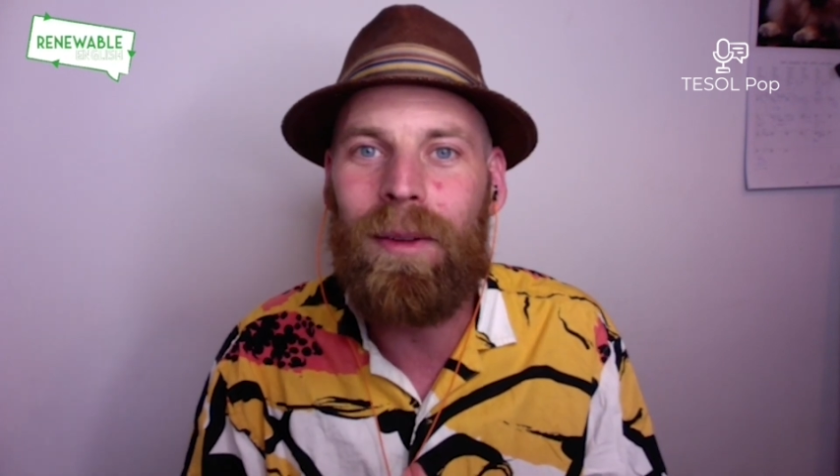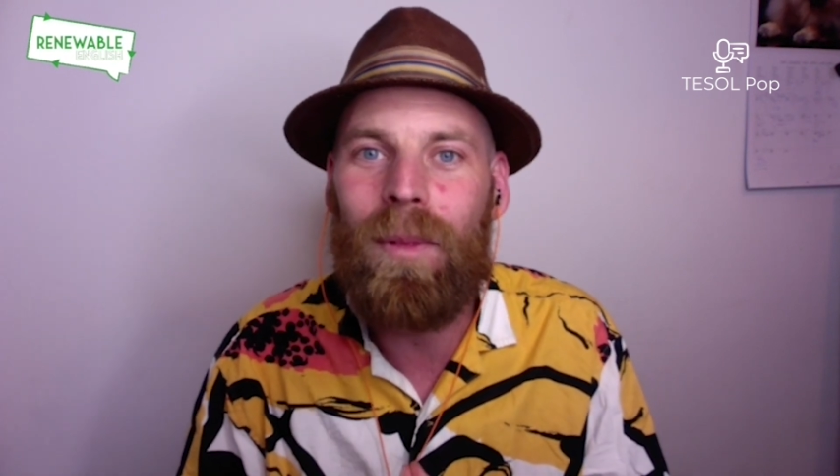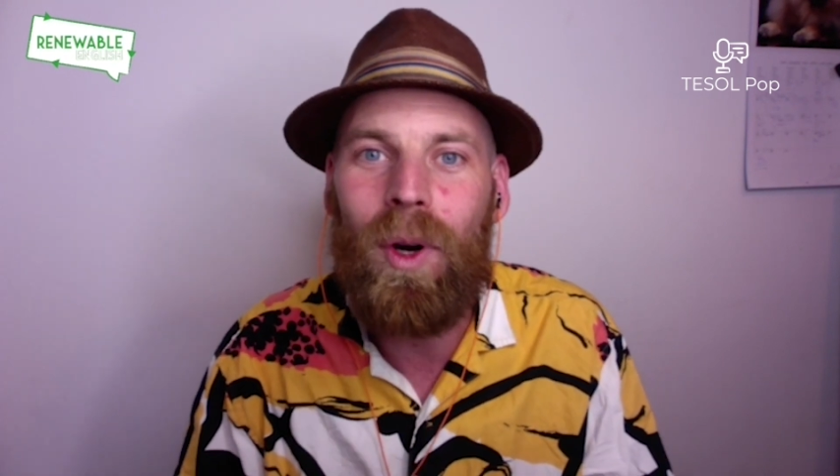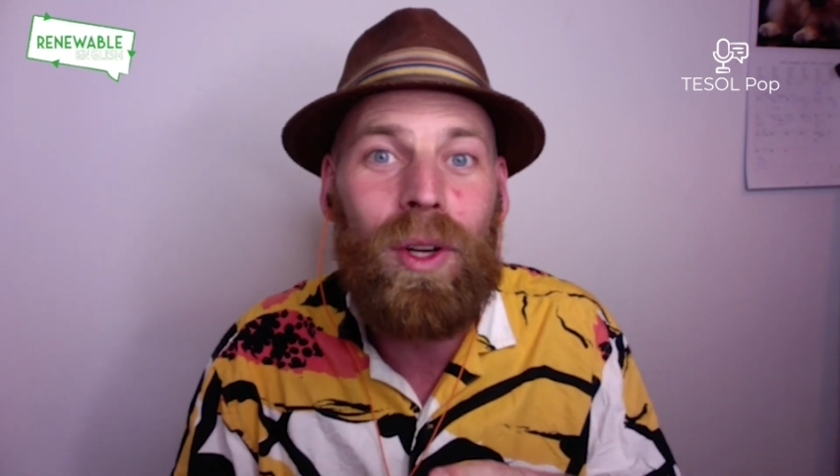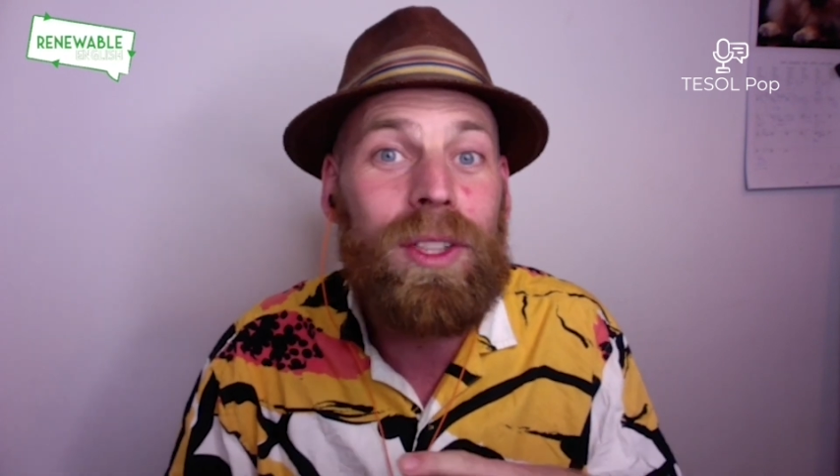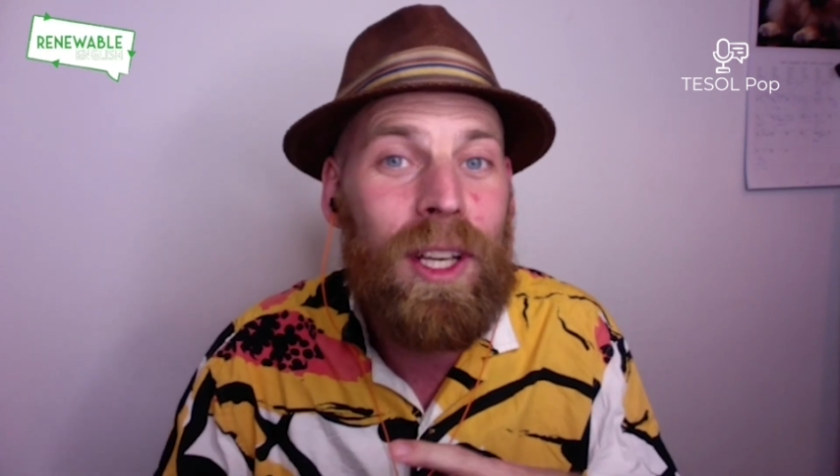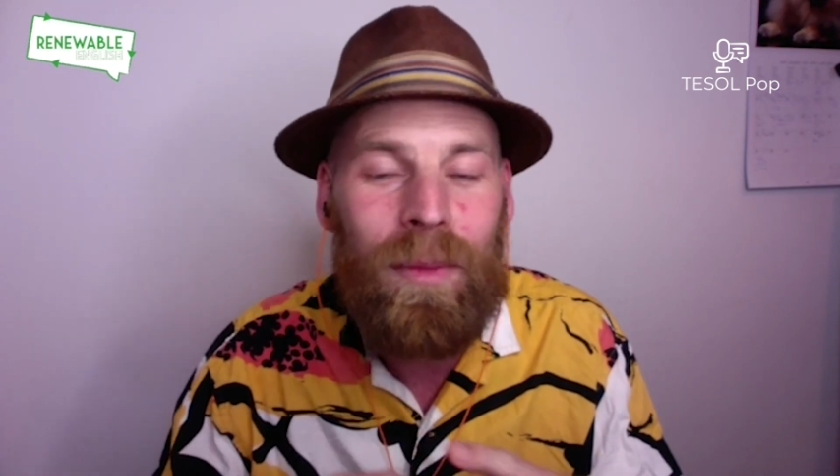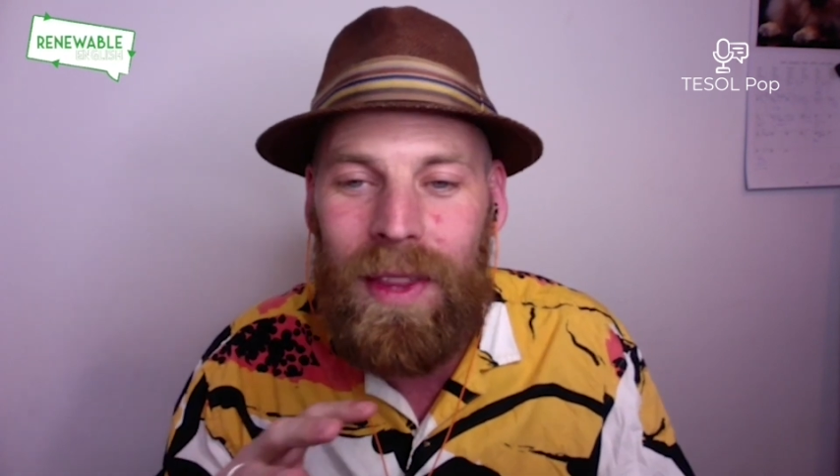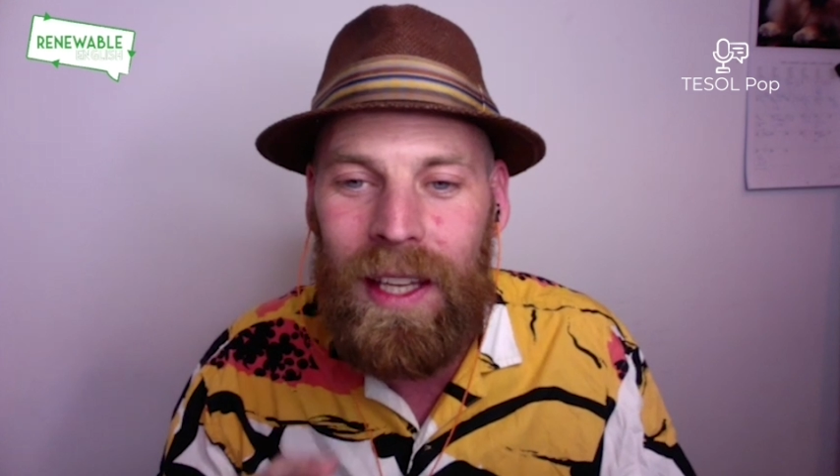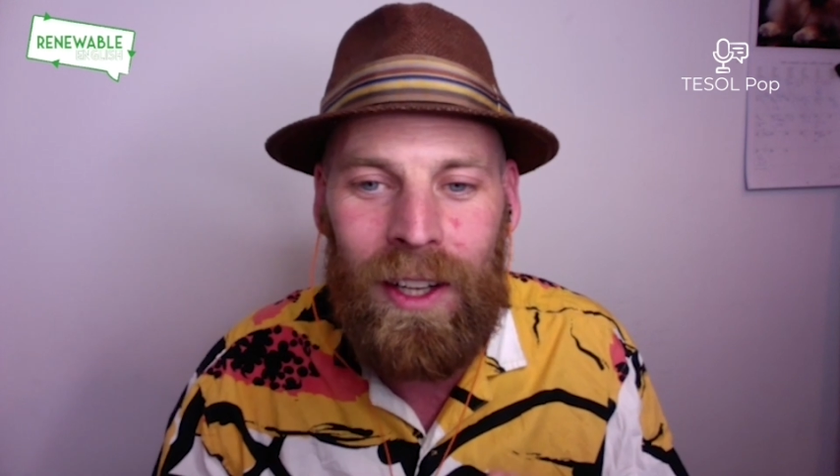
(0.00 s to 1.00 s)
or
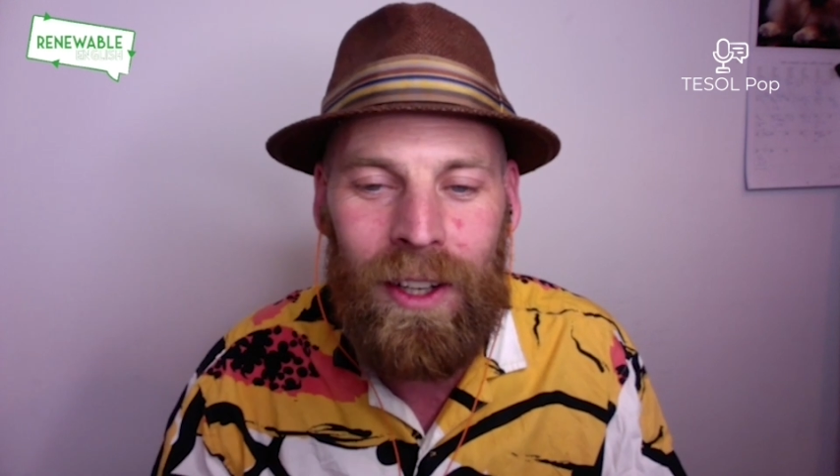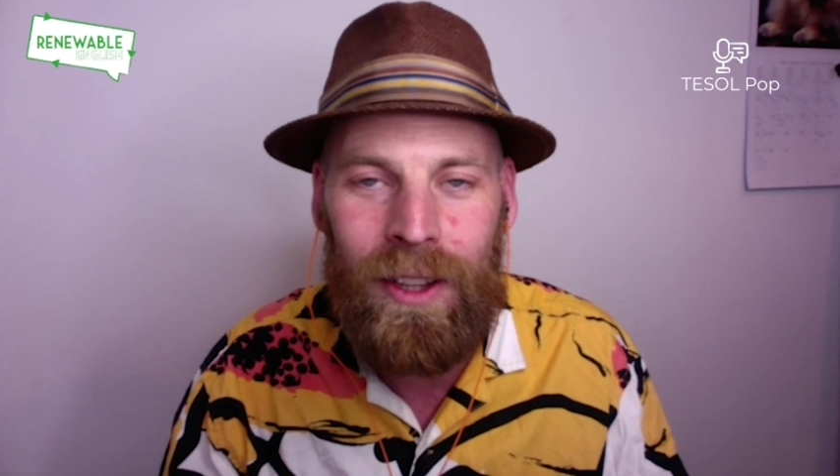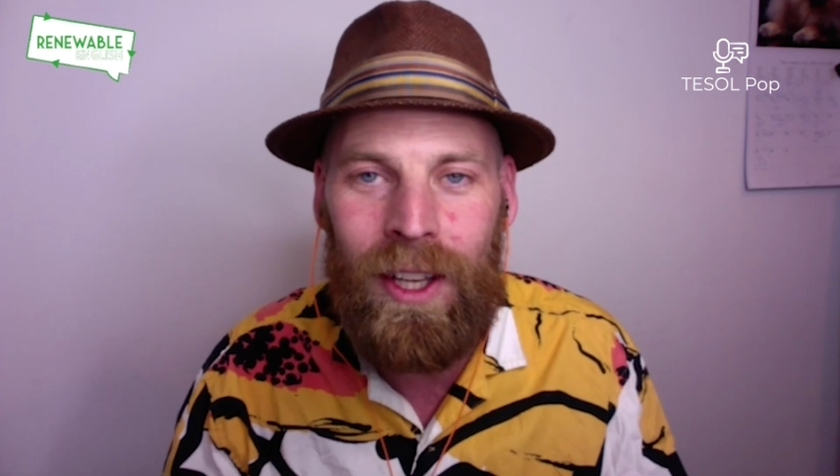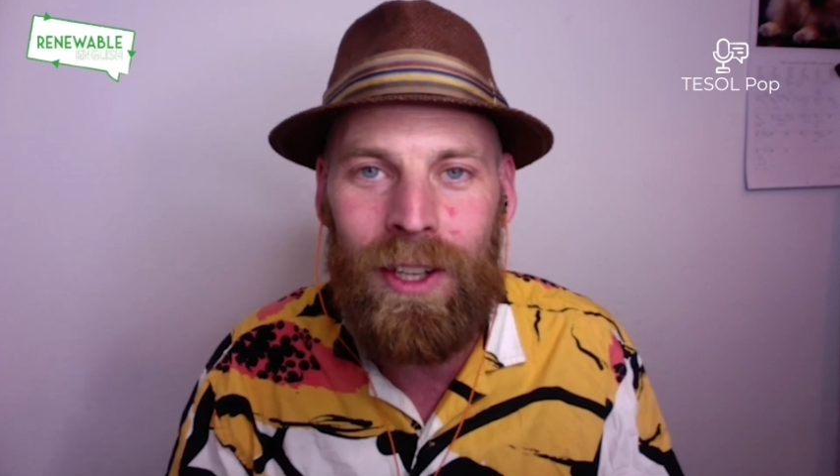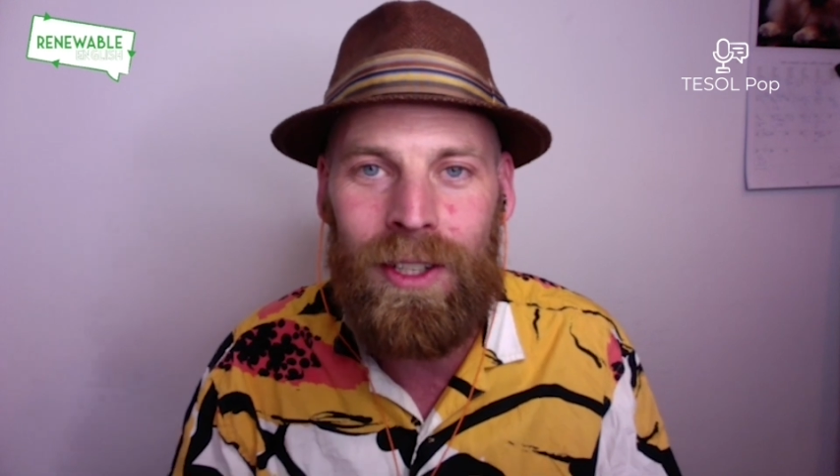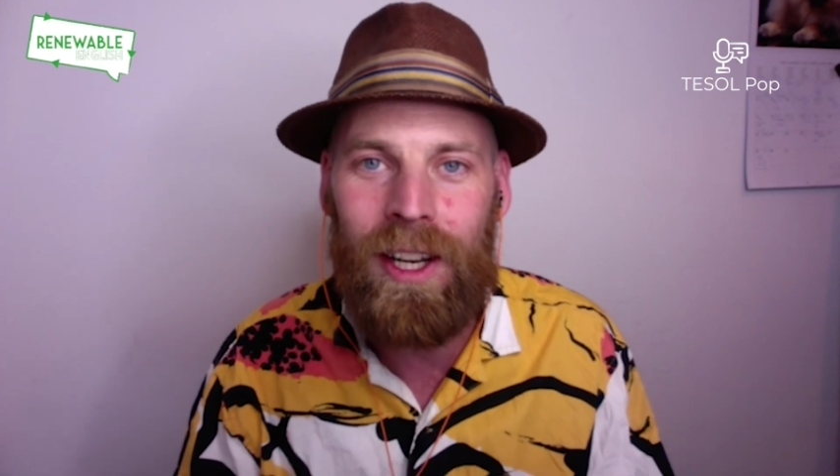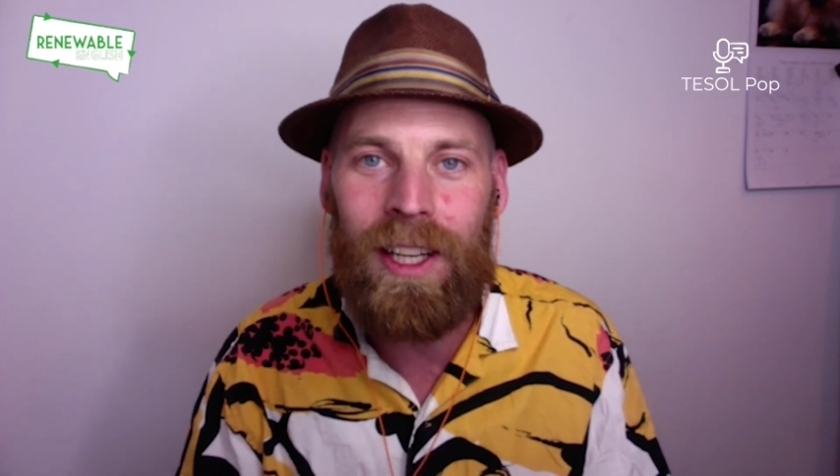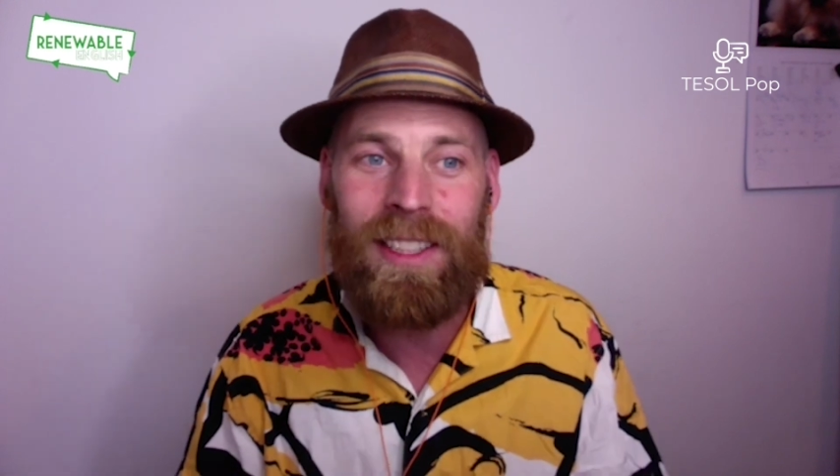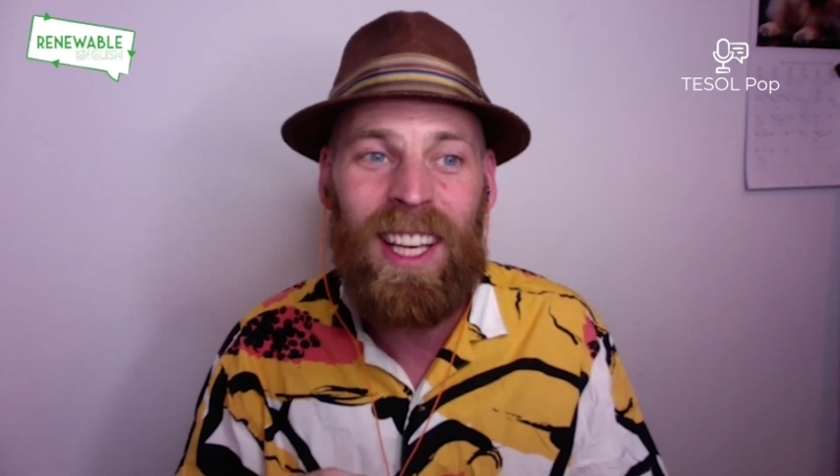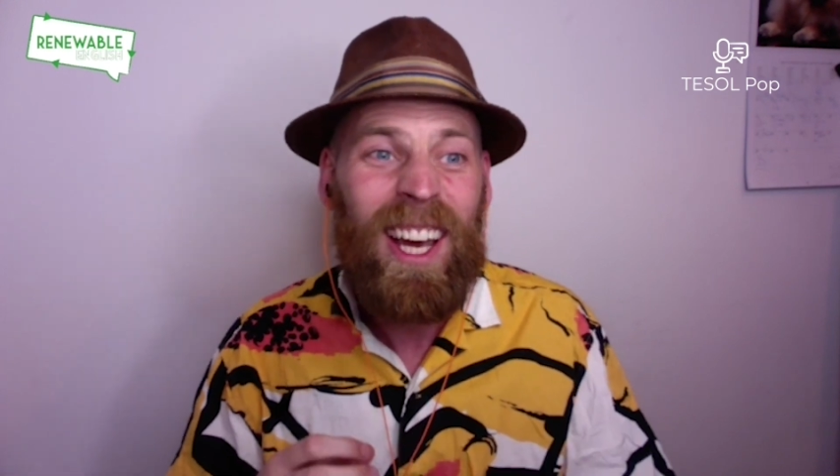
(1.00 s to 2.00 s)
something along those lines.